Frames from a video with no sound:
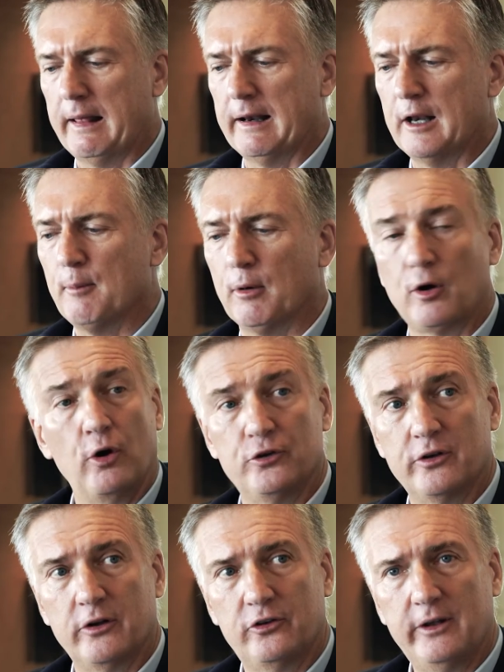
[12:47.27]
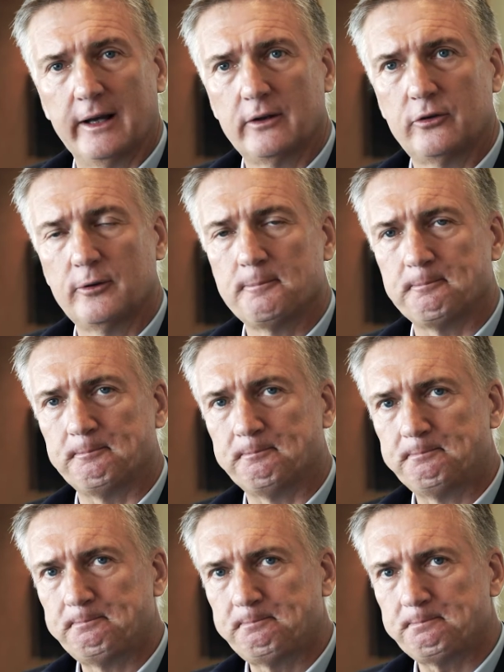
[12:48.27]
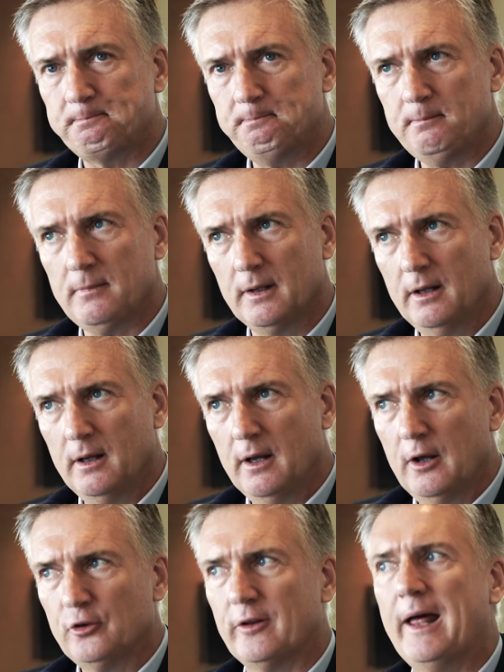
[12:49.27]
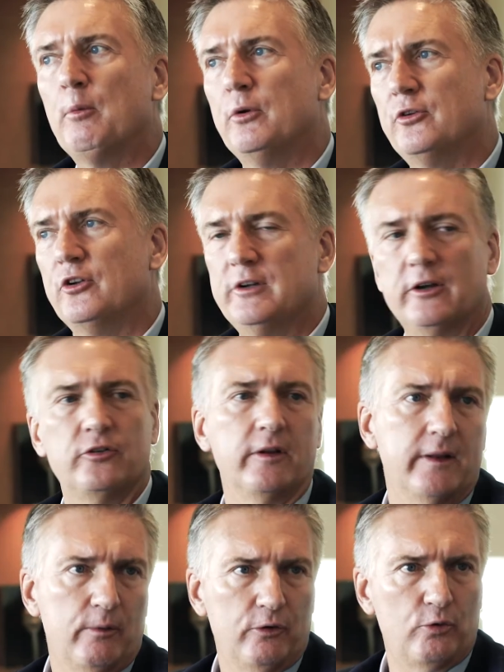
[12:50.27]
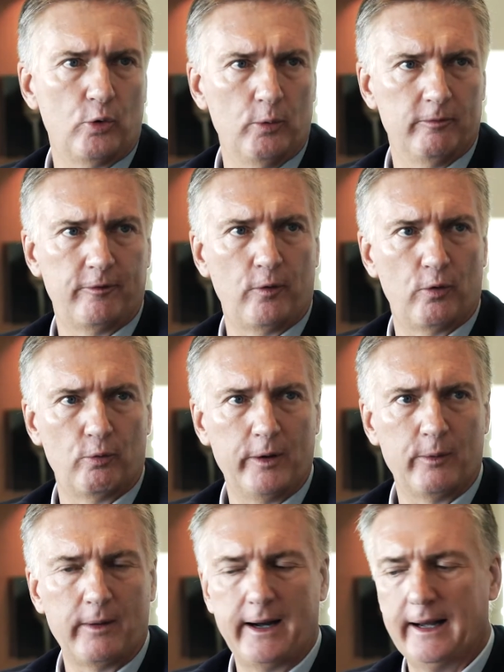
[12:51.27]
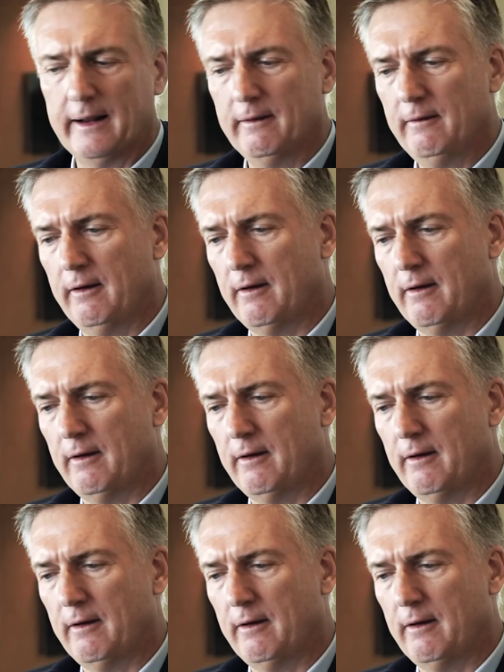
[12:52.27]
number closer to 6. So that would suggest that there is room for re-rating